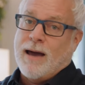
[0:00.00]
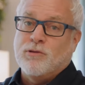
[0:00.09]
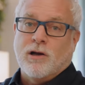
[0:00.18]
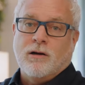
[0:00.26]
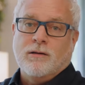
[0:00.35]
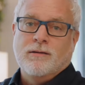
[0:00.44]
I'm
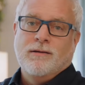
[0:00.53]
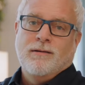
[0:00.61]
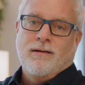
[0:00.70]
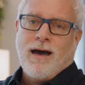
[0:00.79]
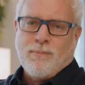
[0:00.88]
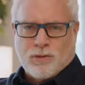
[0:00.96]
Darryl.
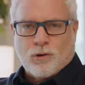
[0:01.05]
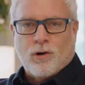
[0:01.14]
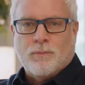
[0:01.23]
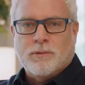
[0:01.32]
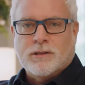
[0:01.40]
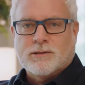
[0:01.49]
I'm with
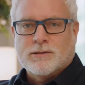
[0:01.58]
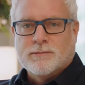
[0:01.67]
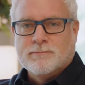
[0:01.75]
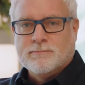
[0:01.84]
Agorapulse.